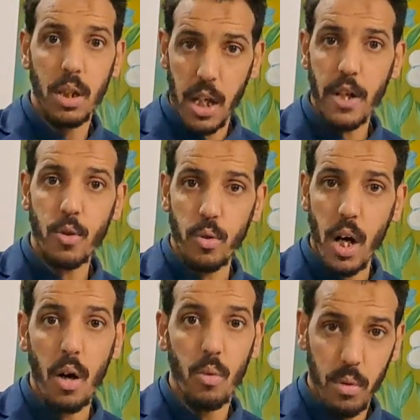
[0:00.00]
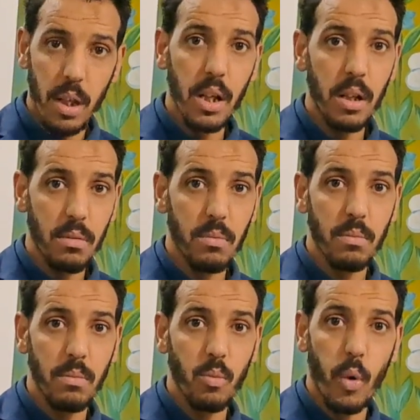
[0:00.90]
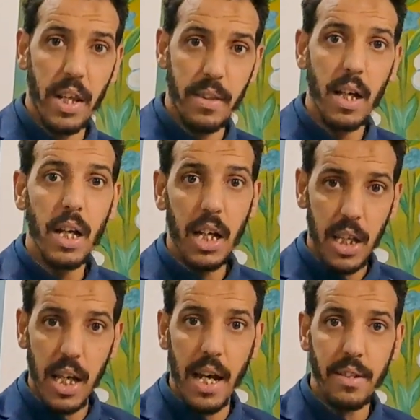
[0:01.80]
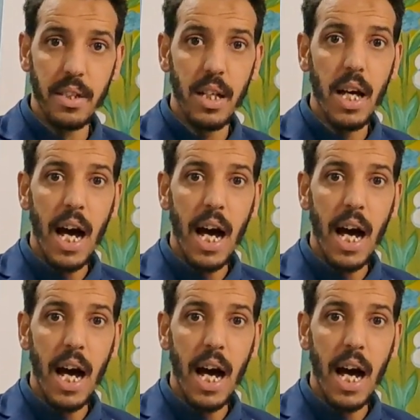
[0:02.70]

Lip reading: Yes or no with yes,